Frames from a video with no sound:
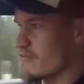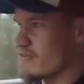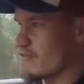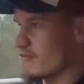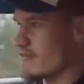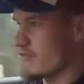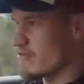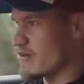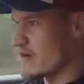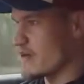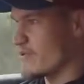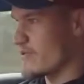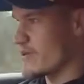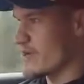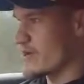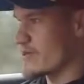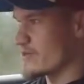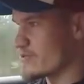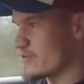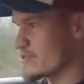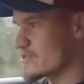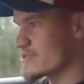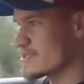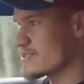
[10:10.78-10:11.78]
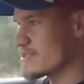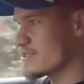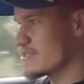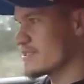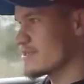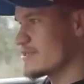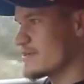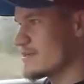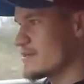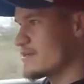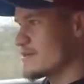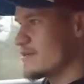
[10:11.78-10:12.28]
through the rear wheels.
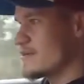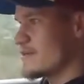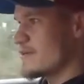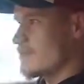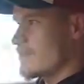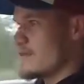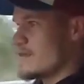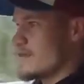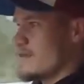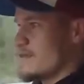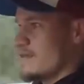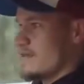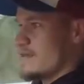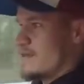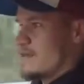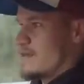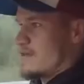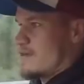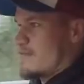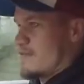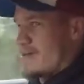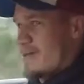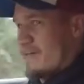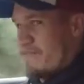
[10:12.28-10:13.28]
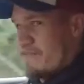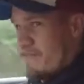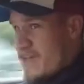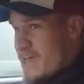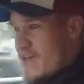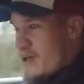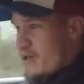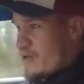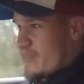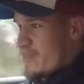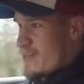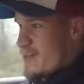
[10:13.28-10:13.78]
But I
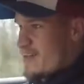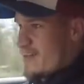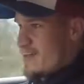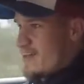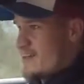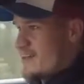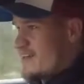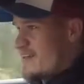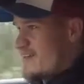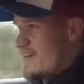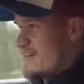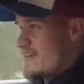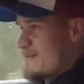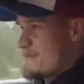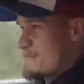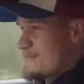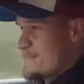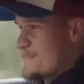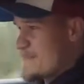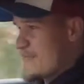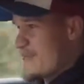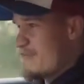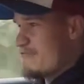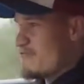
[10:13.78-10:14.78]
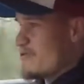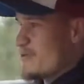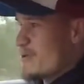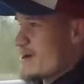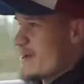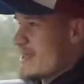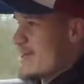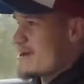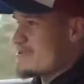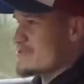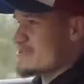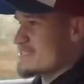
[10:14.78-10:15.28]
feel that
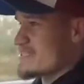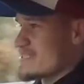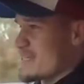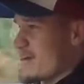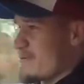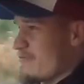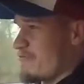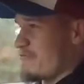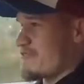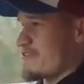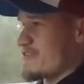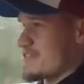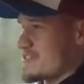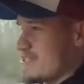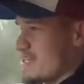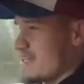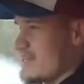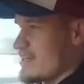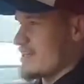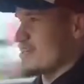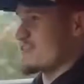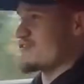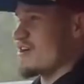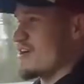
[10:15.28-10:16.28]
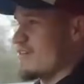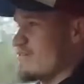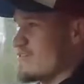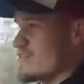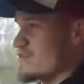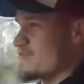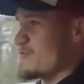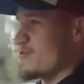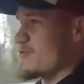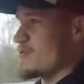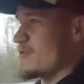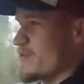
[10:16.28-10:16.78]
everyone else is up for a Sunday drive
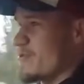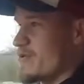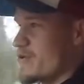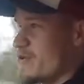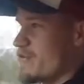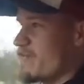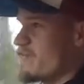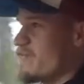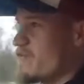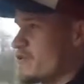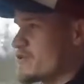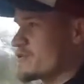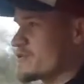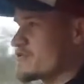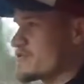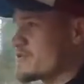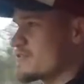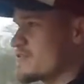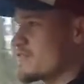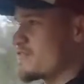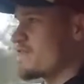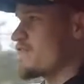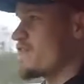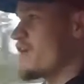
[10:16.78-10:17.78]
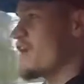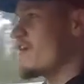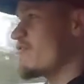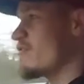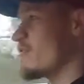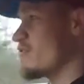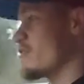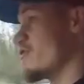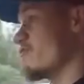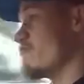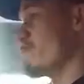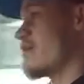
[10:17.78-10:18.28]
this morning. We've got a Vauxhall
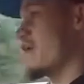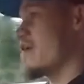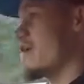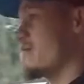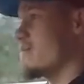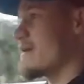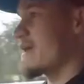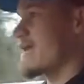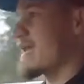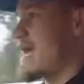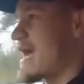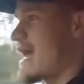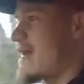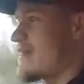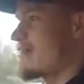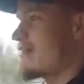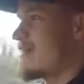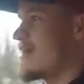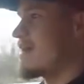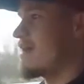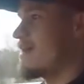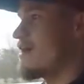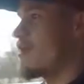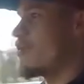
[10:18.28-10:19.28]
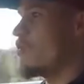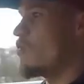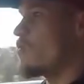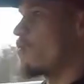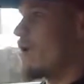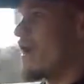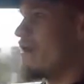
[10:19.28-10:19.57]
Zafira, we've got a Renault Megane there. Oh,